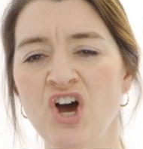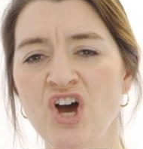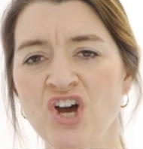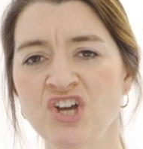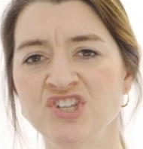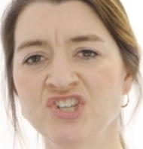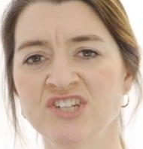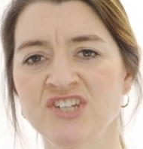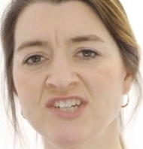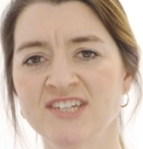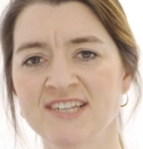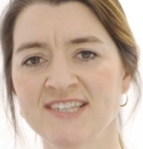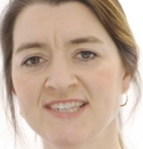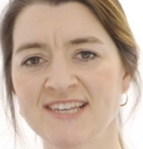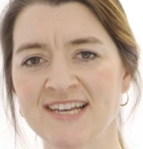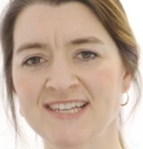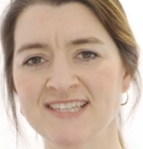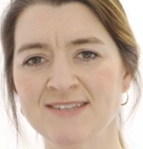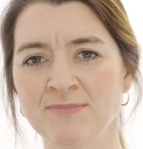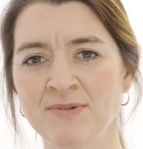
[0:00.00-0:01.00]
urgent
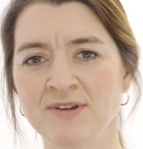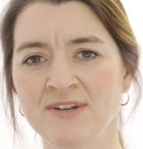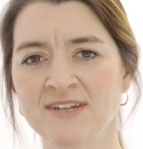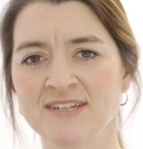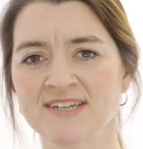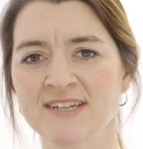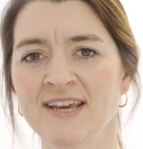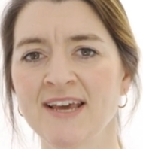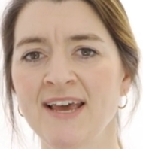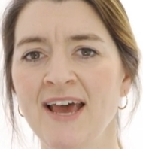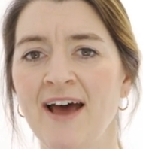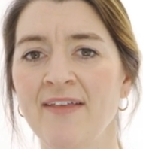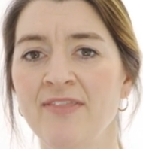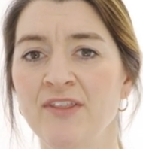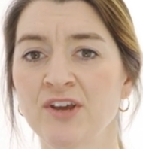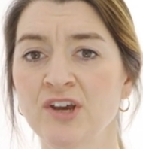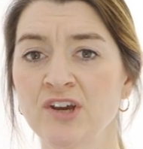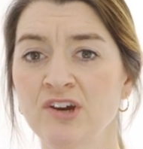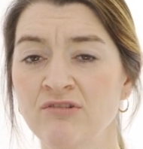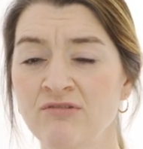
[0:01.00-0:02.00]
assessment, and
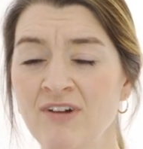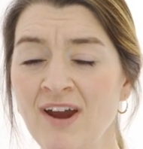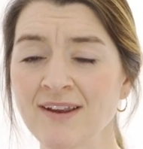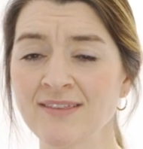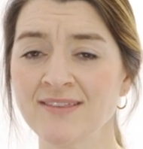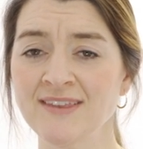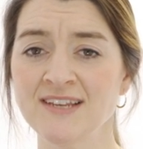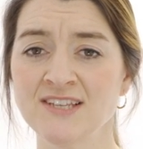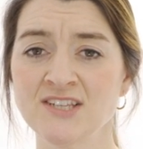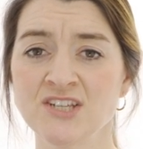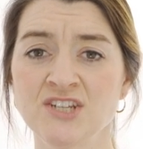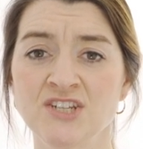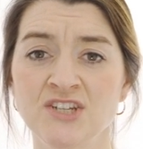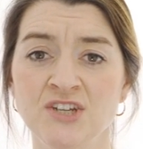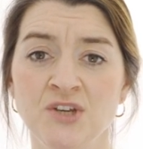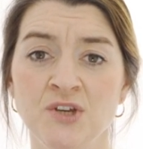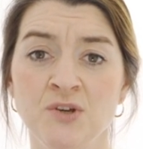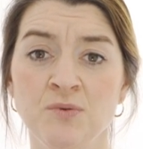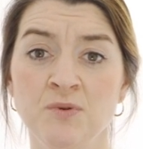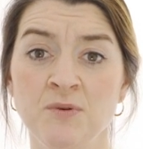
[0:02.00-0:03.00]
the correct thing to
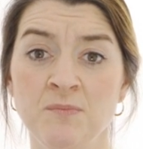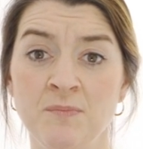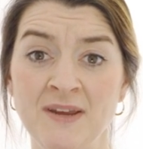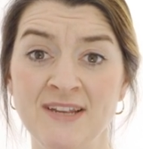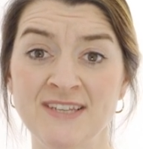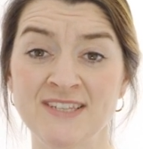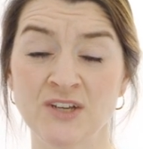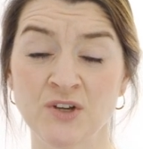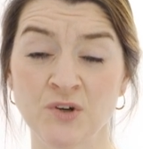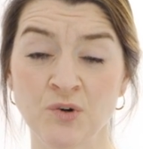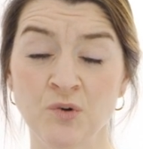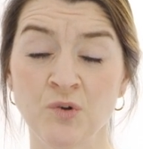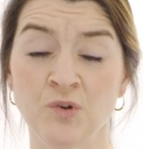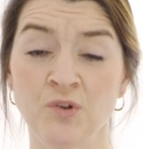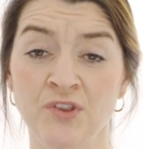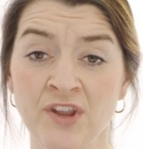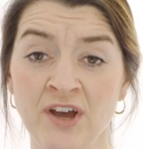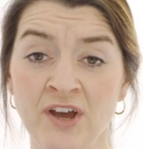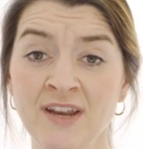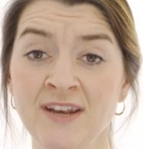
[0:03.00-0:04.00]
do would be to call
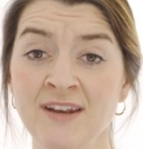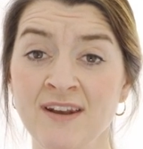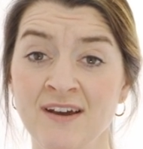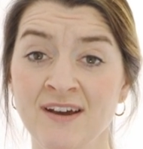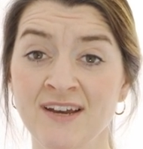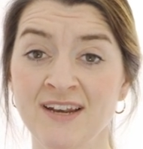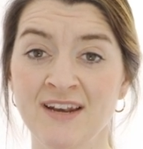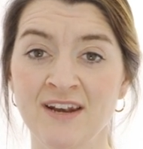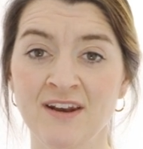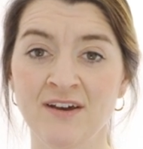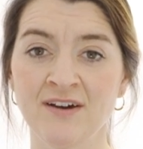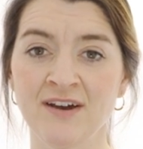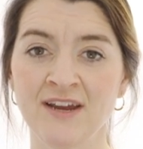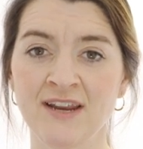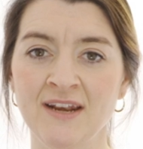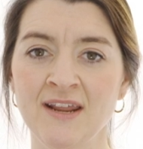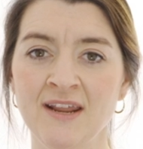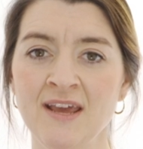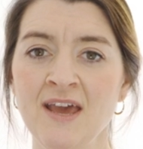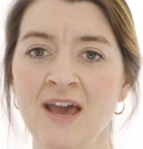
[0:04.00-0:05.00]

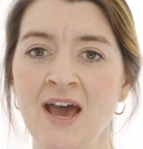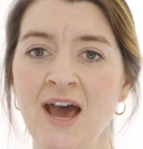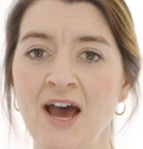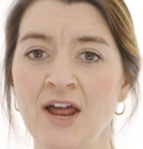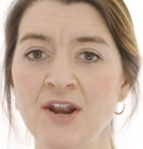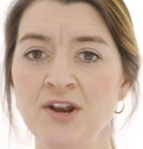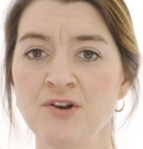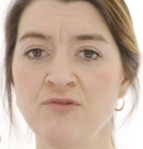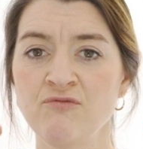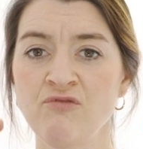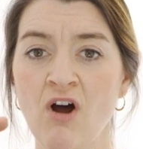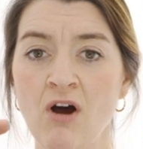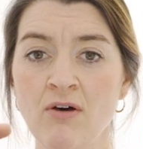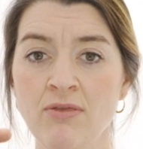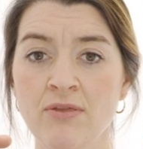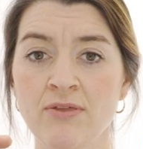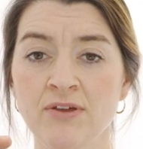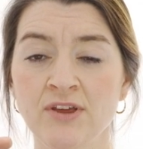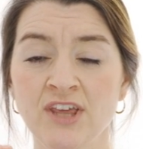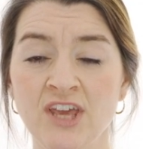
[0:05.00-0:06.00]
999
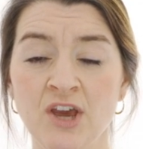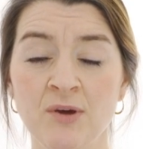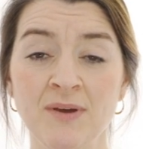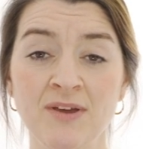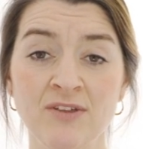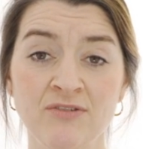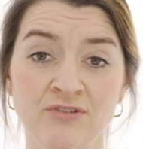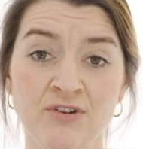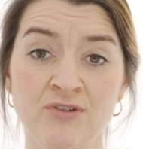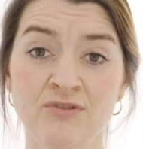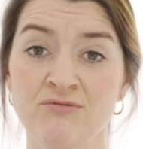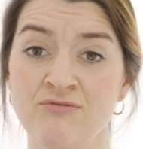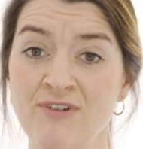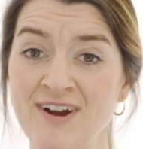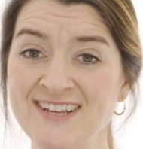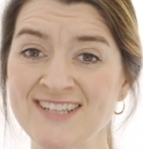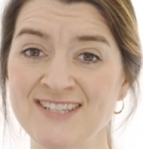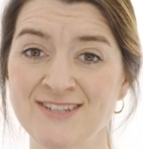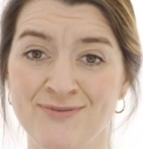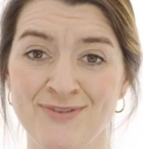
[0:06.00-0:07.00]
rather than going through the
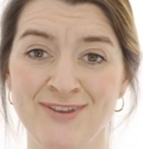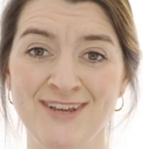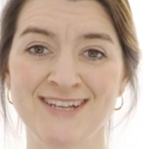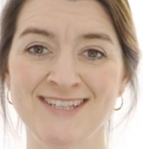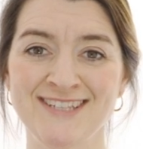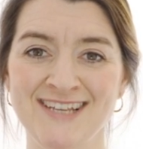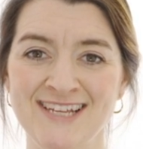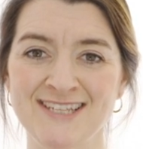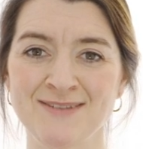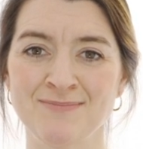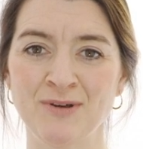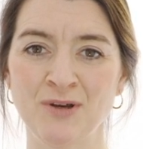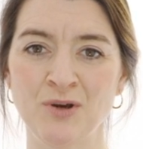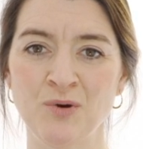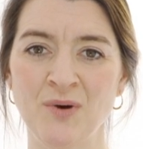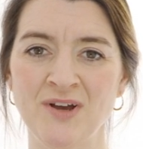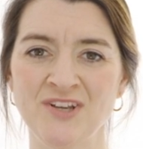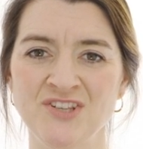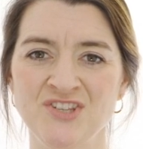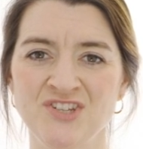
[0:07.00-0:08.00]
rest of the assessment
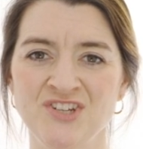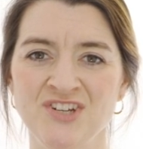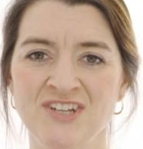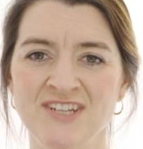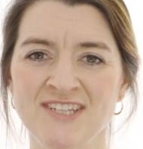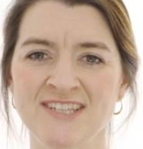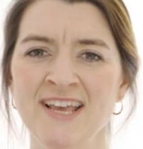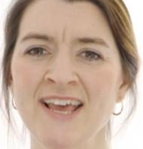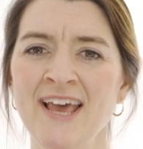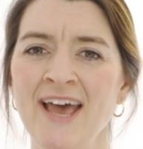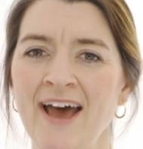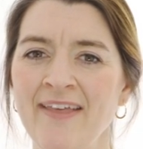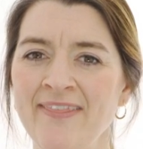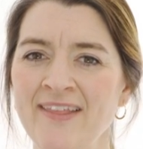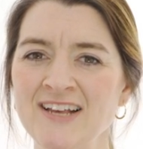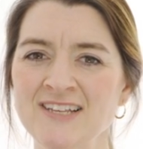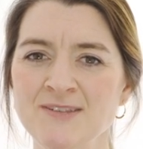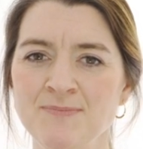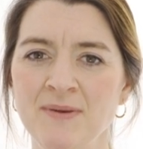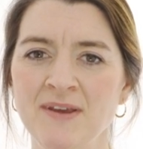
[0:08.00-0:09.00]
questions. And
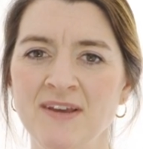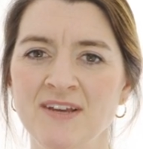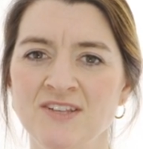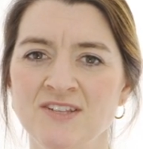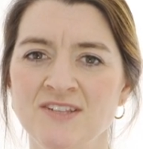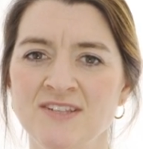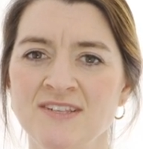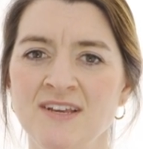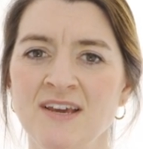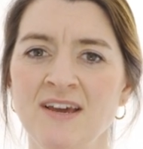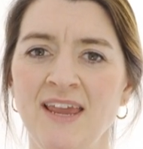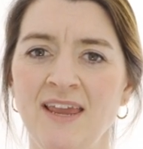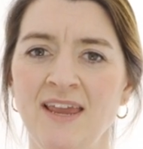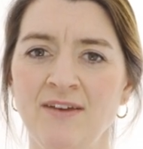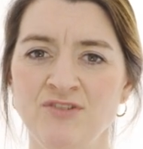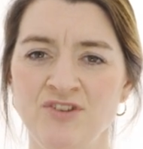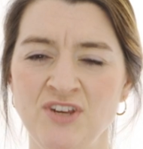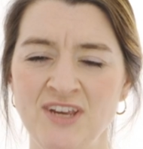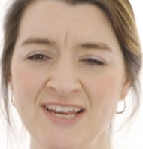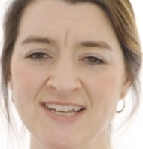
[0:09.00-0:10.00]
that's because
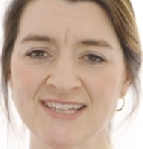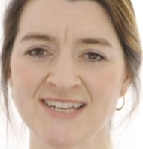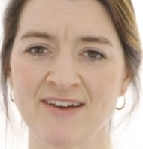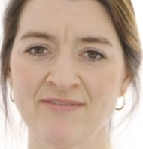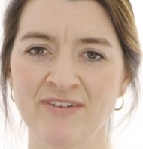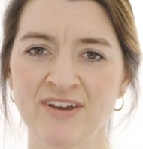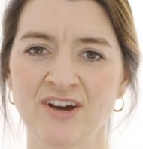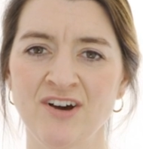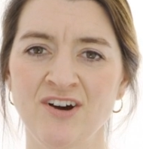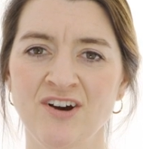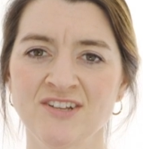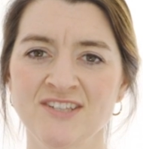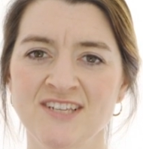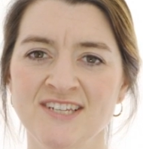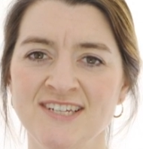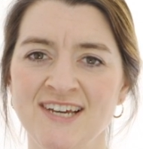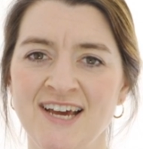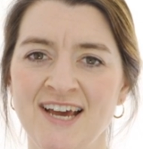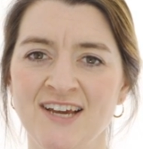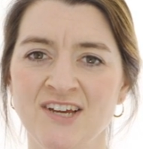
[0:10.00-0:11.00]
if she is having a heart
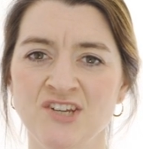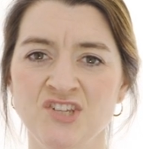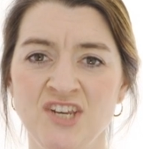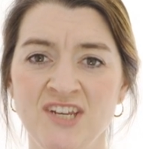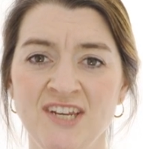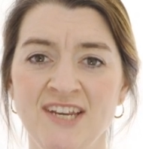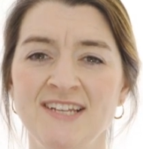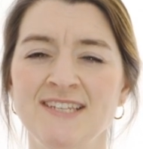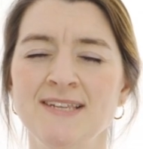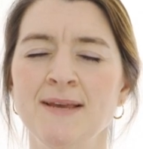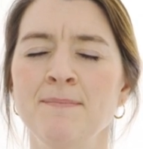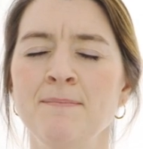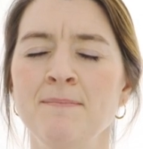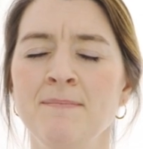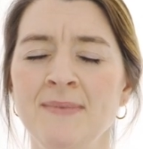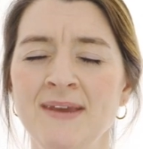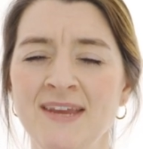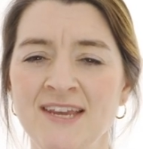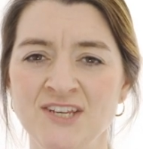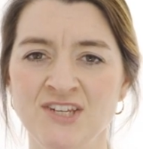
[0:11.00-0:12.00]
attack, she needs
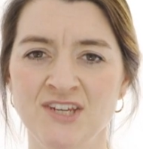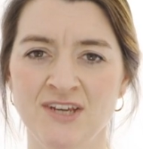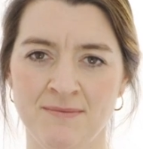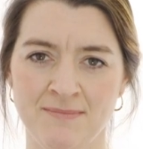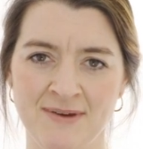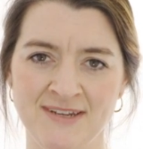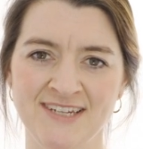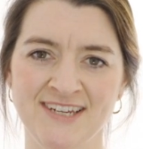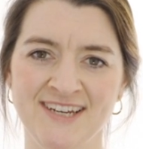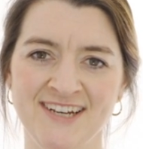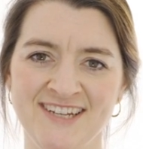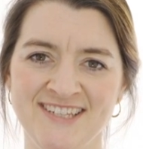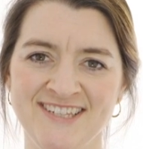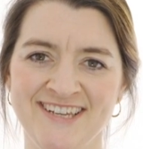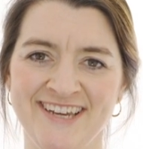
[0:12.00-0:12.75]
immediate medical